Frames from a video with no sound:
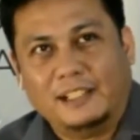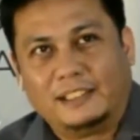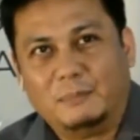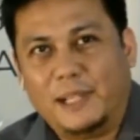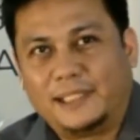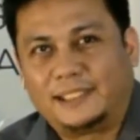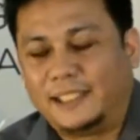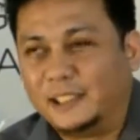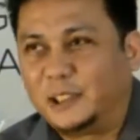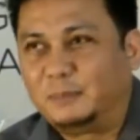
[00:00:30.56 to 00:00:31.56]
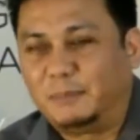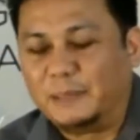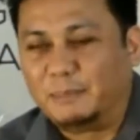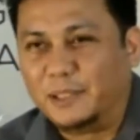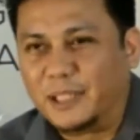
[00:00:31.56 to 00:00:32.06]
the best
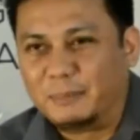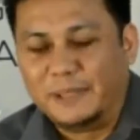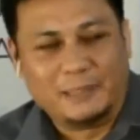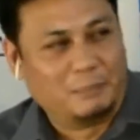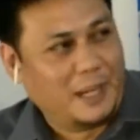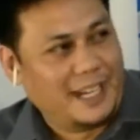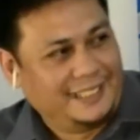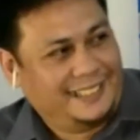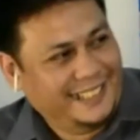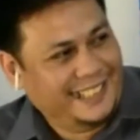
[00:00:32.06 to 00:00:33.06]
salespeople are being bred?